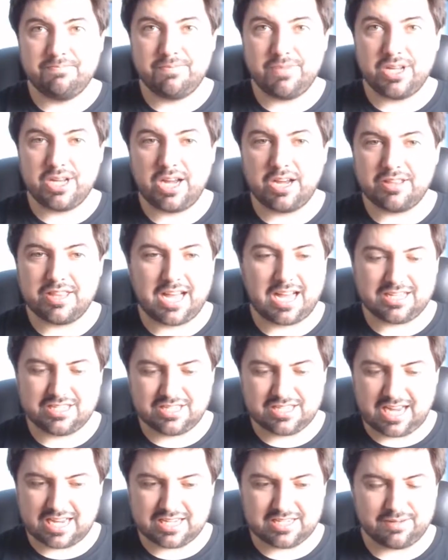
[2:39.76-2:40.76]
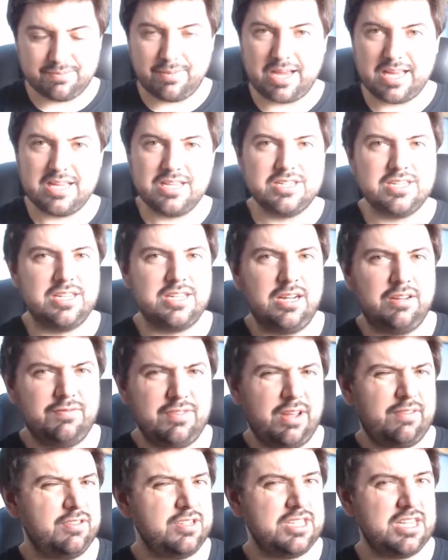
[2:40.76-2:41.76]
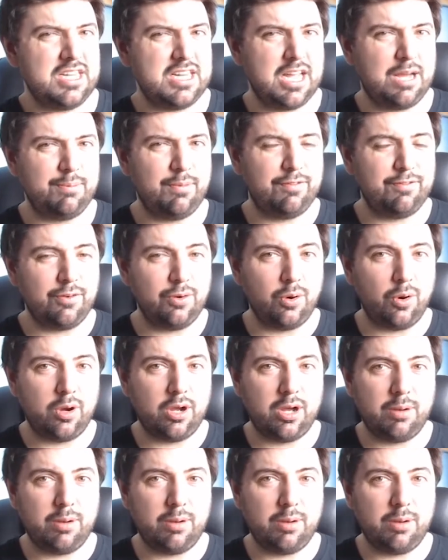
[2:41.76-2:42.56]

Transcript: you know, that's amazing. I've never seen that before.